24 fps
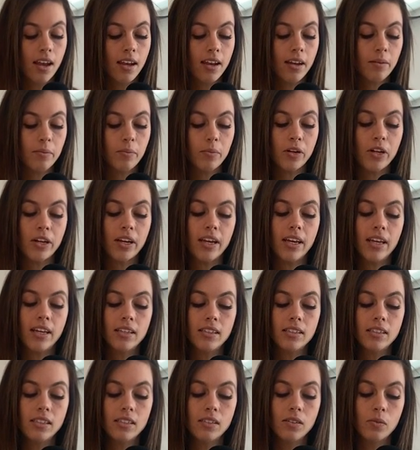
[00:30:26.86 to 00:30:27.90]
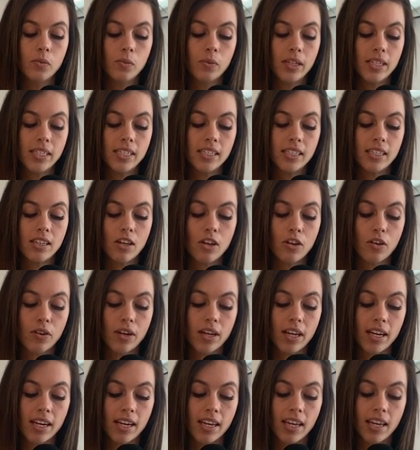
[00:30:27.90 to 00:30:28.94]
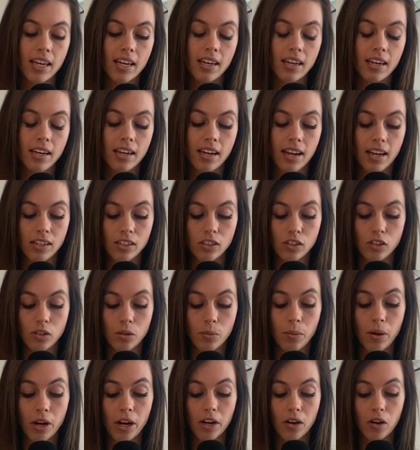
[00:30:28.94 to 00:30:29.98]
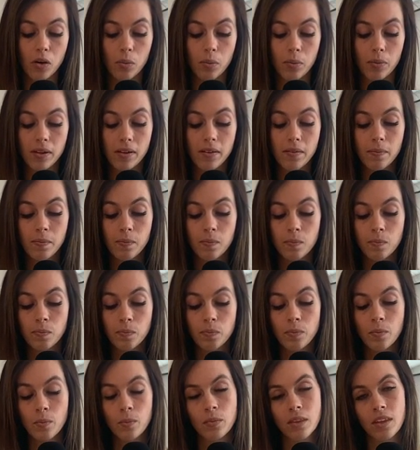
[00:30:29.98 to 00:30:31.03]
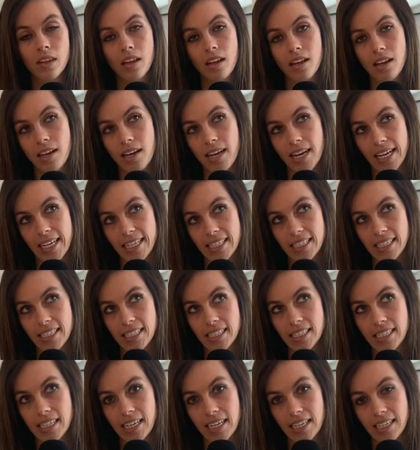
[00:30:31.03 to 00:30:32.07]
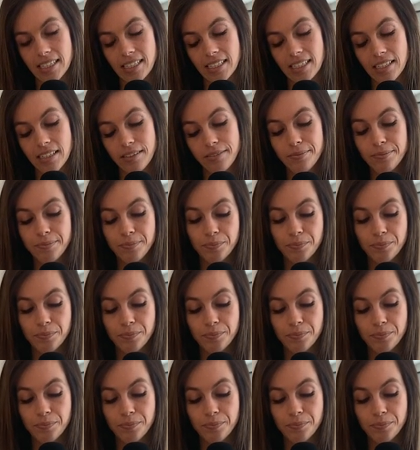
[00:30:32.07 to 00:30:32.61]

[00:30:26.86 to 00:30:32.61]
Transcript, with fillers: Number eight, when did the Grand Canyon National Park open? 1919.